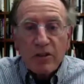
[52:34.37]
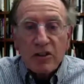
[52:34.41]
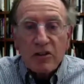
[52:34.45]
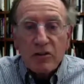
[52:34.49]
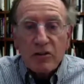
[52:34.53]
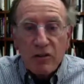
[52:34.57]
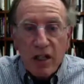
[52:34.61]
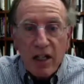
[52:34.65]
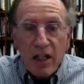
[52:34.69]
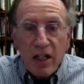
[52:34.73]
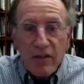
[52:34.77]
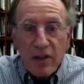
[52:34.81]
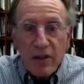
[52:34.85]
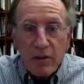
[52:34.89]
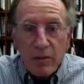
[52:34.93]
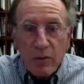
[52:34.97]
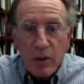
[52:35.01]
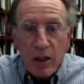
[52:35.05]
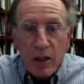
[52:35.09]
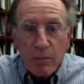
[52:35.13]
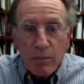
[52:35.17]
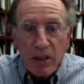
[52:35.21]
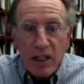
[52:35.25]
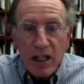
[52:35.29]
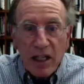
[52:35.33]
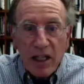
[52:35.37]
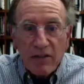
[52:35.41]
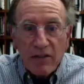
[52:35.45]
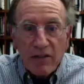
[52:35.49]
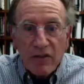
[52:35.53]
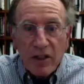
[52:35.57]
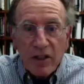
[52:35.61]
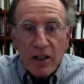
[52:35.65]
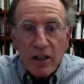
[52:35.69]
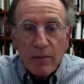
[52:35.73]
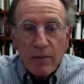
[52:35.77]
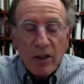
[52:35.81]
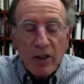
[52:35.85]
driving while black
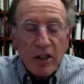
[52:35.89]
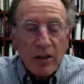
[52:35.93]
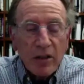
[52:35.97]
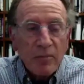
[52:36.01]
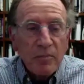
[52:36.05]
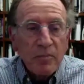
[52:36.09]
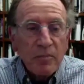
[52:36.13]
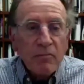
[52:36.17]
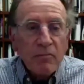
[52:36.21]
phenomenon.